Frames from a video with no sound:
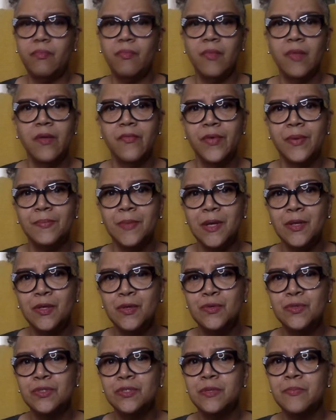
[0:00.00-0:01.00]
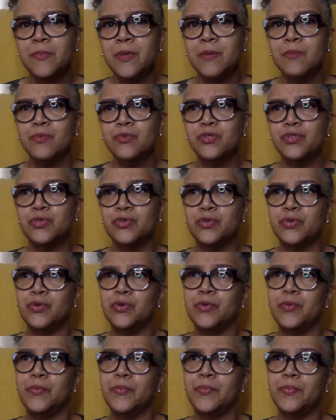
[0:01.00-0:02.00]
If I'm not using the maple
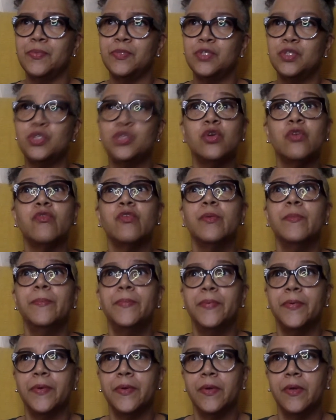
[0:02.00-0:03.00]
syrup,